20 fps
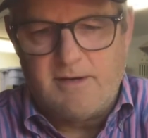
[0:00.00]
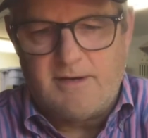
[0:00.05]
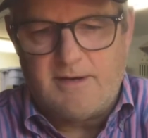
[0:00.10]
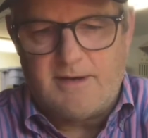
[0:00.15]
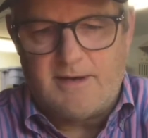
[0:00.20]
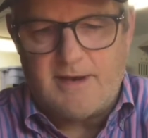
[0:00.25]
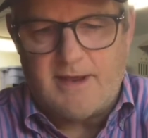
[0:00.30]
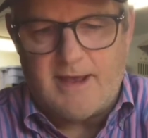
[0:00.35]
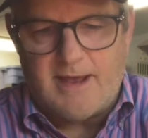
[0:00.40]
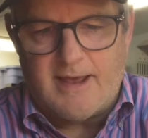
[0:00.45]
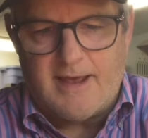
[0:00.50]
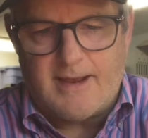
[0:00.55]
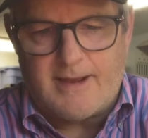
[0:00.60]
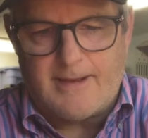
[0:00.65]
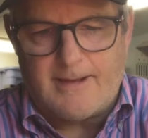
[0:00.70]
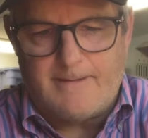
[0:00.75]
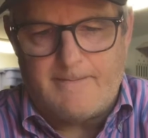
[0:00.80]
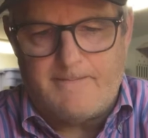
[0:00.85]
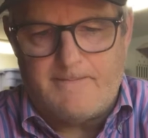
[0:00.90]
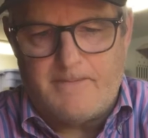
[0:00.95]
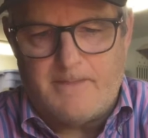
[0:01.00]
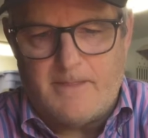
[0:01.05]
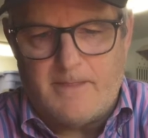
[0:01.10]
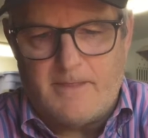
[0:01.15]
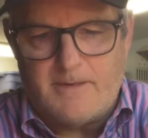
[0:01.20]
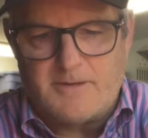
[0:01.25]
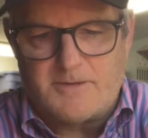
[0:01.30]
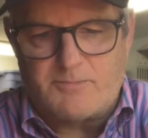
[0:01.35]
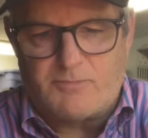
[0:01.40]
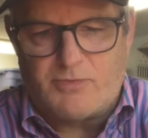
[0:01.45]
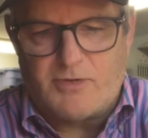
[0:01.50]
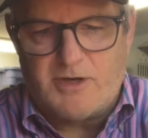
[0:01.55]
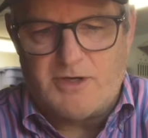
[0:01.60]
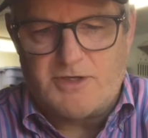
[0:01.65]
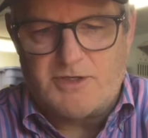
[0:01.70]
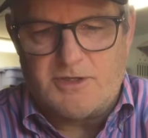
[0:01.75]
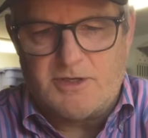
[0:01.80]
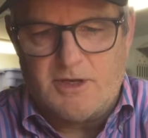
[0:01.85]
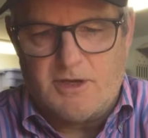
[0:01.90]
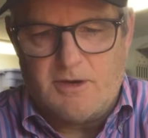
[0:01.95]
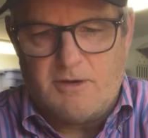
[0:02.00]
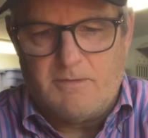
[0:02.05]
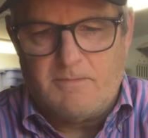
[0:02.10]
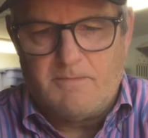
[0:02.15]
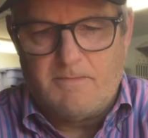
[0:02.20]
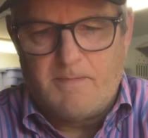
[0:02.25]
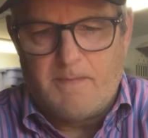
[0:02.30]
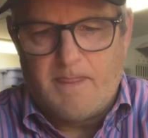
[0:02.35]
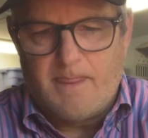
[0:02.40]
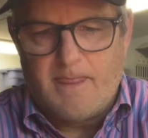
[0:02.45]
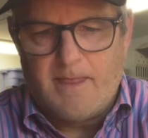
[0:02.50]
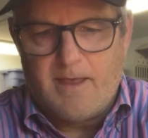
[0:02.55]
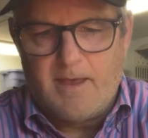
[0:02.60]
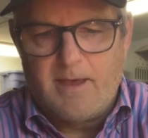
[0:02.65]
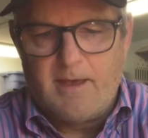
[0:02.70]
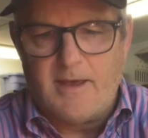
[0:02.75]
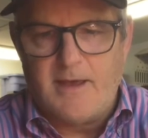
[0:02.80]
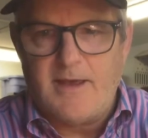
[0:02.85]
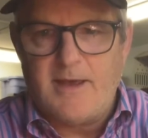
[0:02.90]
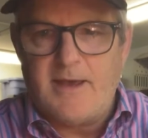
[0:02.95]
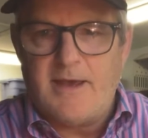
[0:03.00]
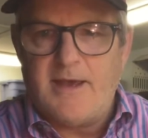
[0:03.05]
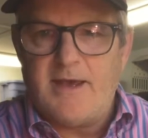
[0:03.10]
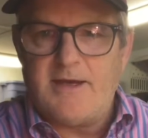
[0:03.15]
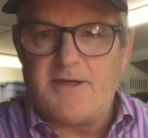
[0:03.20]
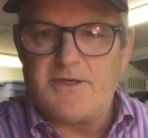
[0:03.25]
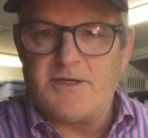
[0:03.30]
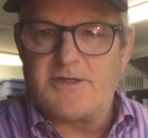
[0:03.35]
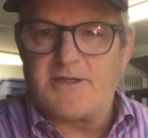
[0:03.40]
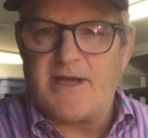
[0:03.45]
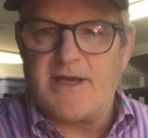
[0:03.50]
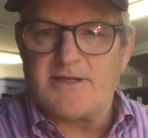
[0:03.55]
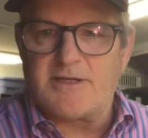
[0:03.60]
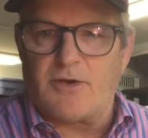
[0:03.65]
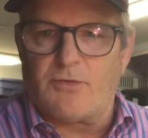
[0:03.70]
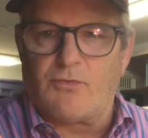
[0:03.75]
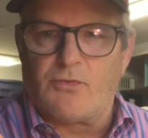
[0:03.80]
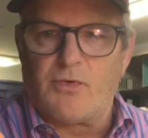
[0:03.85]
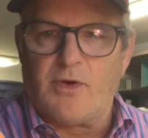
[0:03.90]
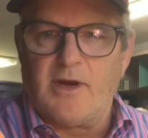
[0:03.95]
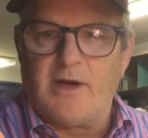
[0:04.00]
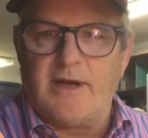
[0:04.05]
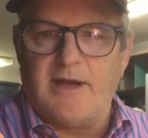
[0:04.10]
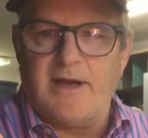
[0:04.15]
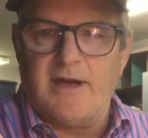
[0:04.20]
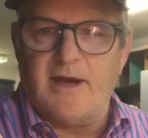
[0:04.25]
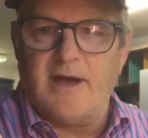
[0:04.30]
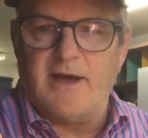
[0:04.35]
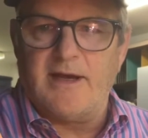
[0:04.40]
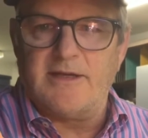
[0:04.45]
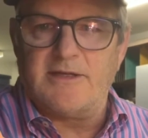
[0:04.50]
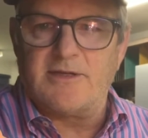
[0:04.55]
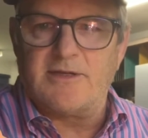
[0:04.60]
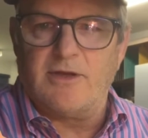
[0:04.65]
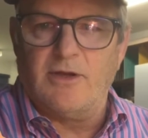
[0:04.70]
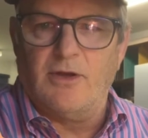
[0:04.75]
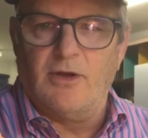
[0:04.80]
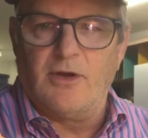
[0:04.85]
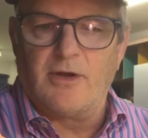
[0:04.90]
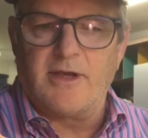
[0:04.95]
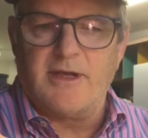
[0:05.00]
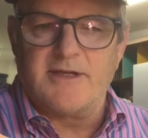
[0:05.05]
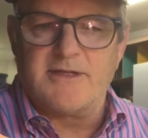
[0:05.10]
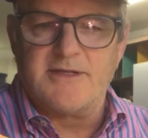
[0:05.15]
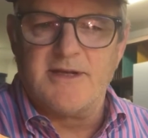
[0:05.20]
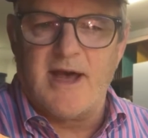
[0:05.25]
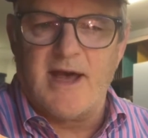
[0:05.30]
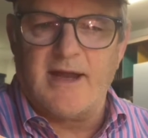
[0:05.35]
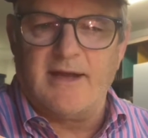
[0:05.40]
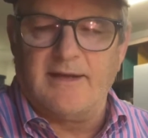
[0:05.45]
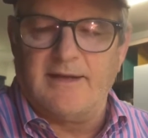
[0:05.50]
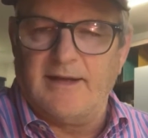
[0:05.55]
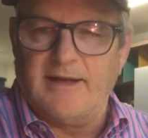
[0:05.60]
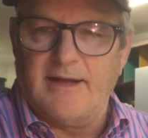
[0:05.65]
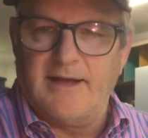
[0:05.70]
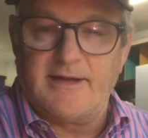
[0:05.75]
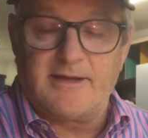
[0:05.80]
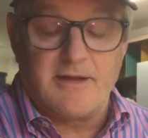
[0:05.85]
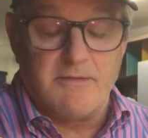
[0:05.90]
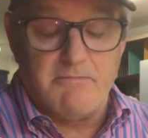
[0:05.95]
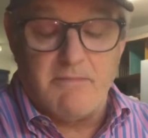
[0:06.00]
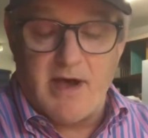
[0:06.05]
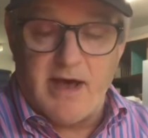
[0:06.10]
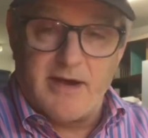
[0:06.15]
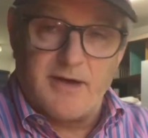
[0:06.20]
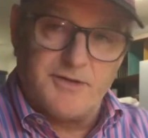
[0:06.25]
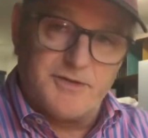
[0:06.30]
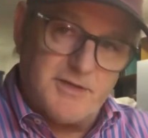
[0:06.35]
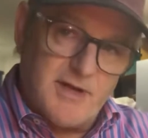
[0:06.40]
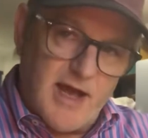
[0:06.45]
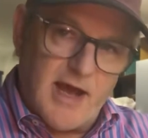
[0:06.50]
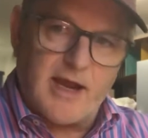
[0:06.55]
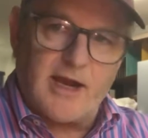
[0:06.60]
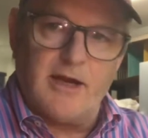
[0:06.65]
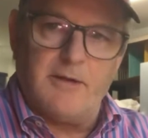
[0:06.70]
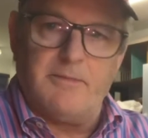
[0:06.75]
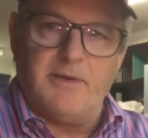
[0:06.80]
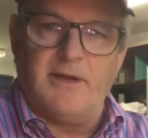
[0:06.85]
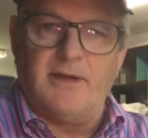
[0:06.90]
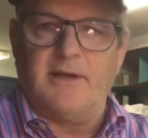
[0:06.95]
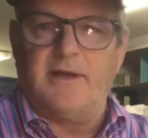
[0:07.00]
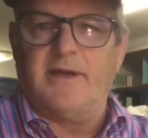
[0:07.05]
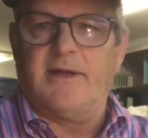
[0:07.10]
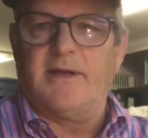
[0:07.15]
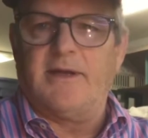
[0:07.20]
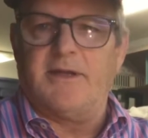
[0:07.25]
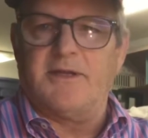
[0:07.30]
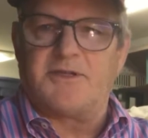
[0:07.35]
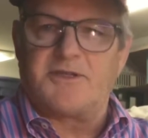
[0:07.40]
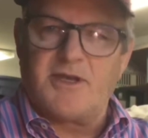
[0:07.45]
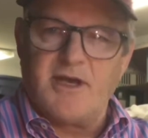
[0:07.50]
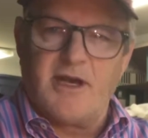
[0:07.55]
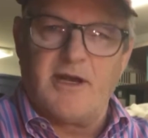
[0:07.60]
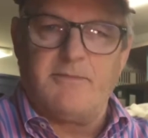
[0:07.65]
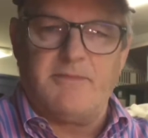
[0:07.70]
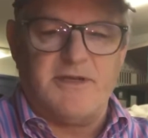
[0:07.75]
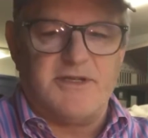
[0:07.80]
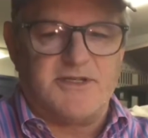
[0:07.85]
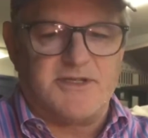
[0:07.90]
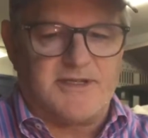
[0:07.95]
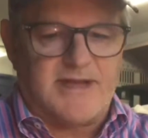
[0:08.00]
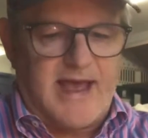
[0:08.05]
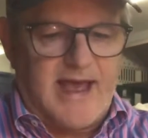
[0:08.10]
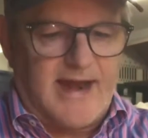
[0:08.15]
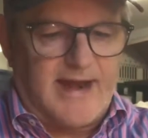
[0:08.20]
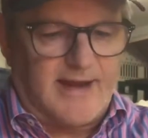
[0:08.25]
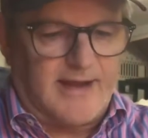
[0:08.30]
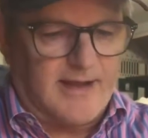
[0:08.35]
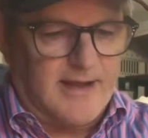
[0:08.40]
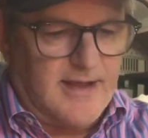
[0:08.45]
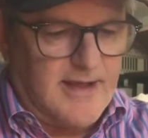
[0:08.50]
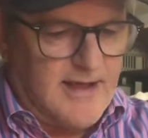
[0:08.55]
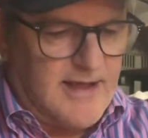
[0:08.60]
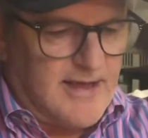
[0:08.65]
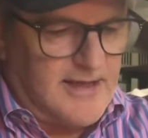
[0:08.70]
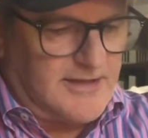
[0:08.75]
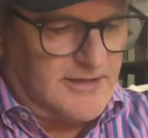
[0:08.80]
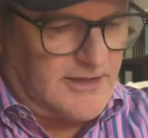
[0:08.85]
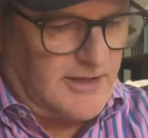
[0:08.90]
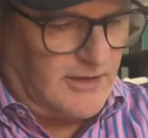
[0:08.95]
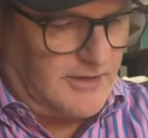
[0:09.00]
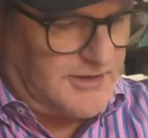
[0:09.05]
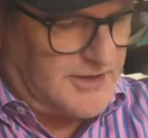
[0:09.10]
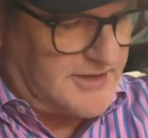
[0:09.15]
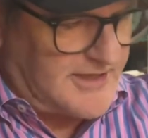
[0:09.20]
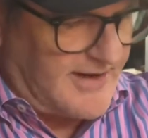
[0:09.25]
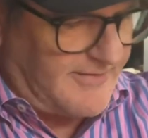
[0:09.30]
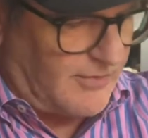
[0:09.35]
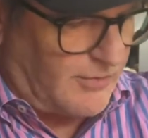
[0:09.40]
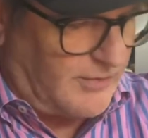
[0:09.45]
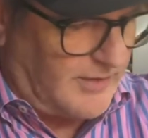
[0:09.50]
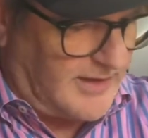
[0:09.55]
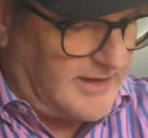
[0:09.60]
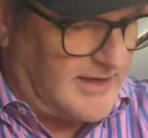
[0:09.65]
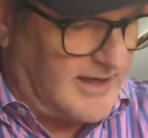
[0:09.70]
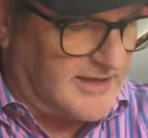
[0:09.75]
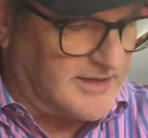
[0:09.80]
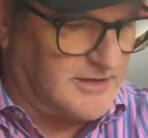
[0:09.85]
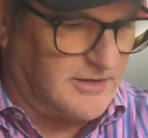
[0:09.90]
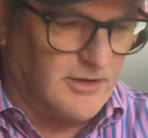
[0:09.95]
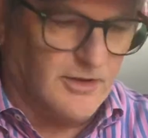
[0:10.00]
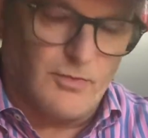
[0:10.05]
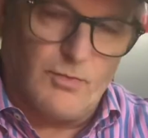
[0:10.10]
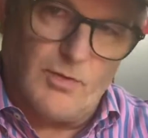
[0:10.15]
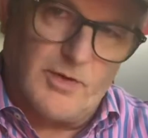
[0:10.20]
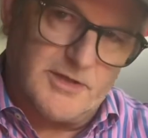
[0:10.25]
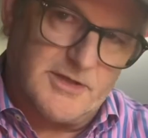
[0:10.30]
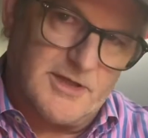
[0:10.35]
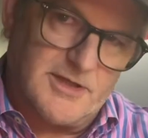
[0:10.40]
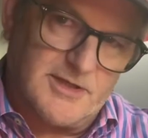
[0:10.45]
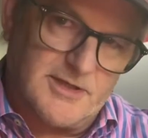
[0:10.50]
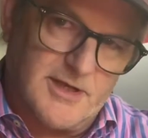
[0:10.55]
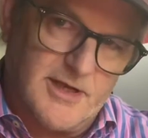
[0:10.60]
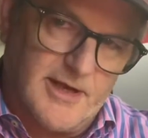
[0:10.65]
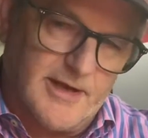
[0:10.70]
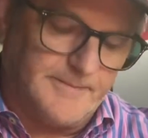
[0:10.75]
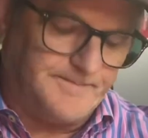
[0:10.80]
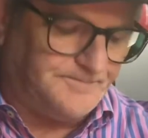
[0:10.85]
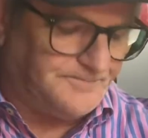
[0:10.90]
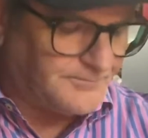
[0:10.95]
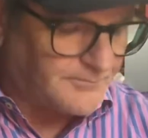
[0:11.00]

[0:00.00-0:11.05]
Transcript: deck, this bridge dome, it just has a really nice look. It's not lit. The model's not going to be lit. It's going to be static. So it'll just have a really nice look once it's done.